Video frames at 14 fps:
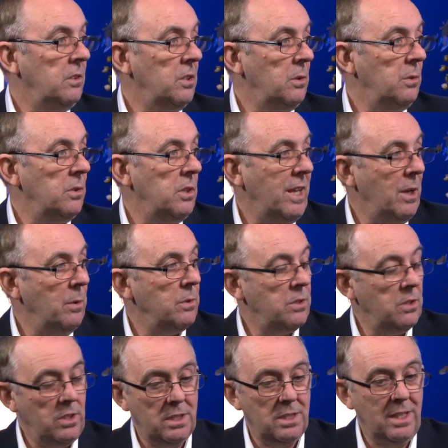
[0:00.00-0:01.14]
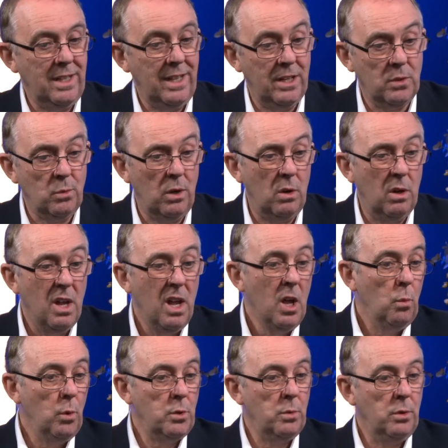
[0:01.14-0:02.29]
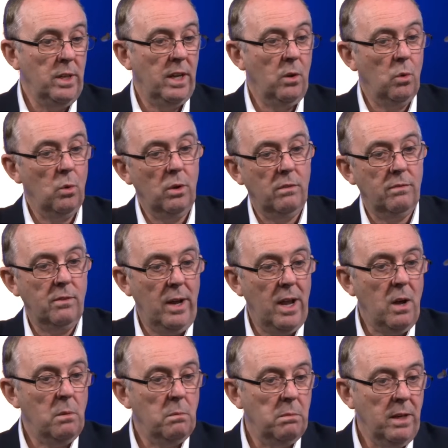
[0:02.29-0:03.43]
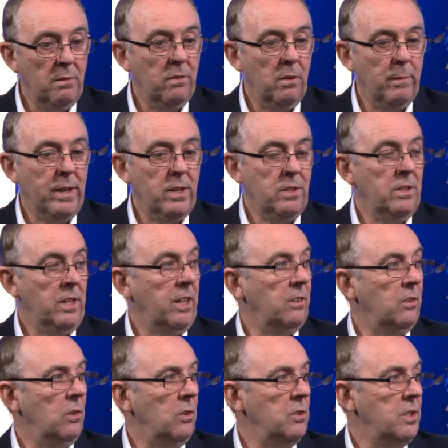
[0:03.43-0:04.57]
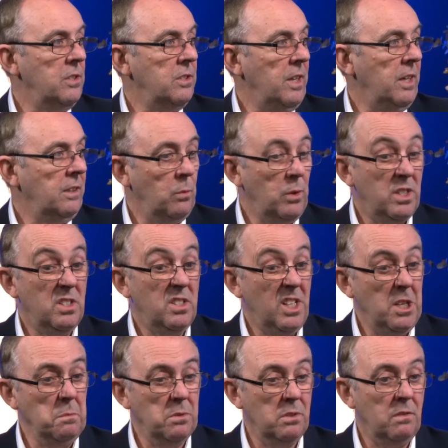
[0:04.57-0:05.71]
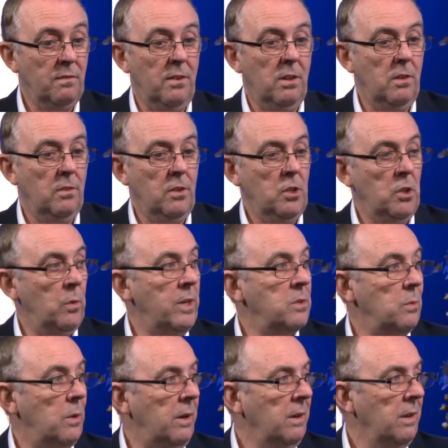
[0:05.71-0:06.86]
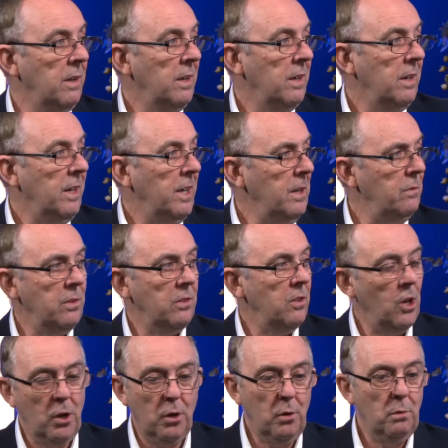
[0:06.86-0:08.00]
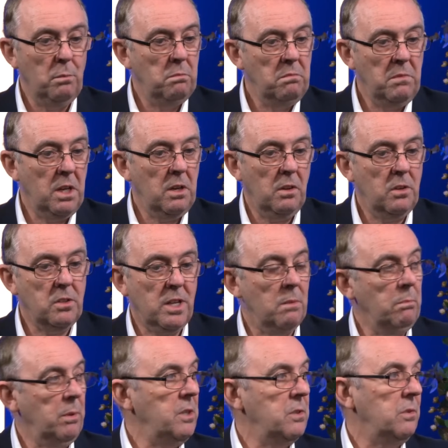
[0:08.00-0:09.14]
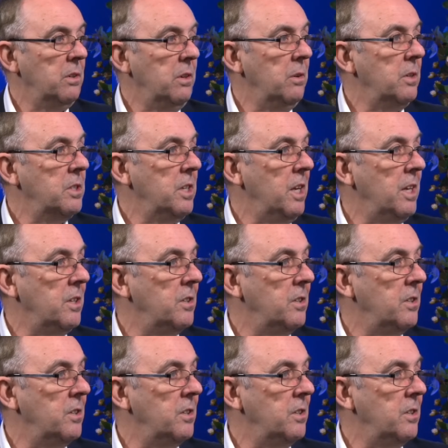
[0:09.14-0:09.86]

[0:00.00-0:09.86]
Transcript: So he was suggesting that as well, which would then augur for our information technology sector, which seems to follow the US one, even though none of those companies are on our exchange.